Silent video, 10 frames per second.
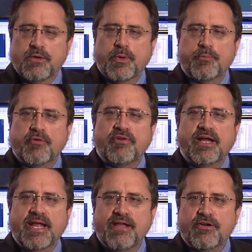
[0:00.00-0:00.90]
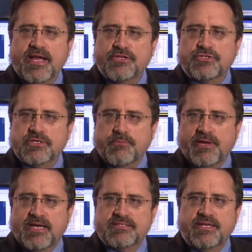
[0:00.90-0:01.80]
We provide international
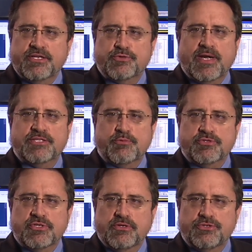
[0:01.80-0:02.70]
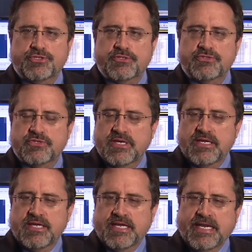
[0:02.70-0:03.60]
capacity and transport solutions
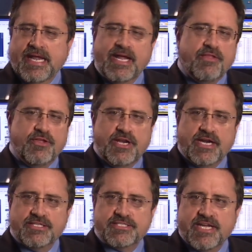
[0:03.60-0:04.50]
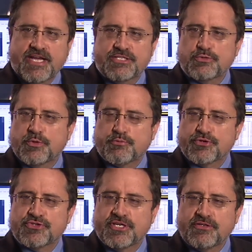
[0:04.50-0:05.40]
linking the United States with
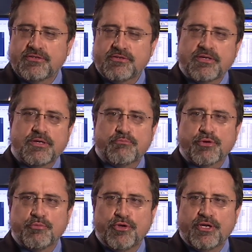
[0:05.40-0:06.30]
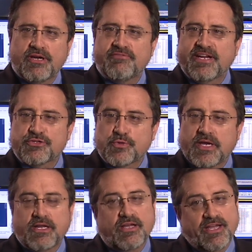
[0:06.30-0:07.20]
Brazil, Bermuda,
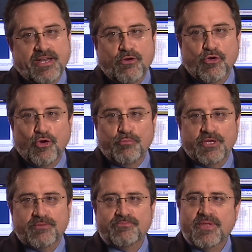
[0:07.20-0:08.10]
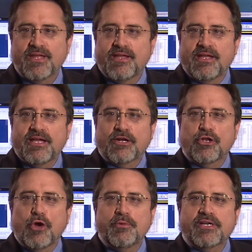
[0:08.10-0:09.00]
Venezuela, and now Colombia.
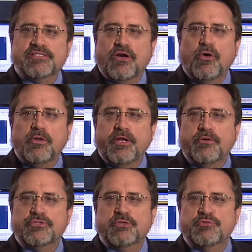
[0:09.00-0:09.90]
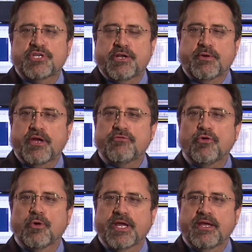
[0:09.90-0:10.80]
GlobeNet is a wholly owned subsidiary
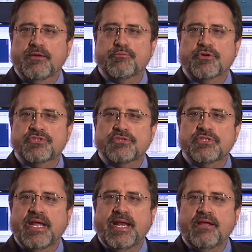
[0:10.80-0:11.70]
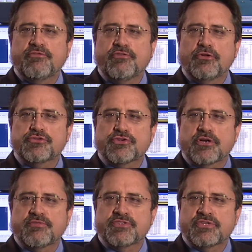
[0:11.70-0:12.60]
of Oi, Brazil's leading full
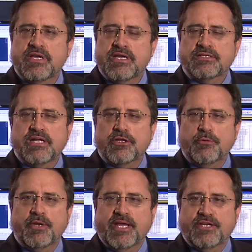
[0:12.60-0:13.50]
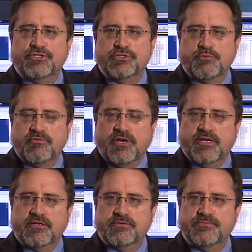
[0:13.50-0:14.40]
service telecommunications
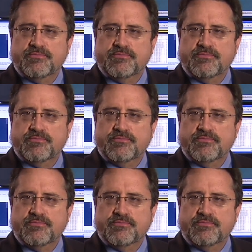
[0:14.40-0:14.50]
provider.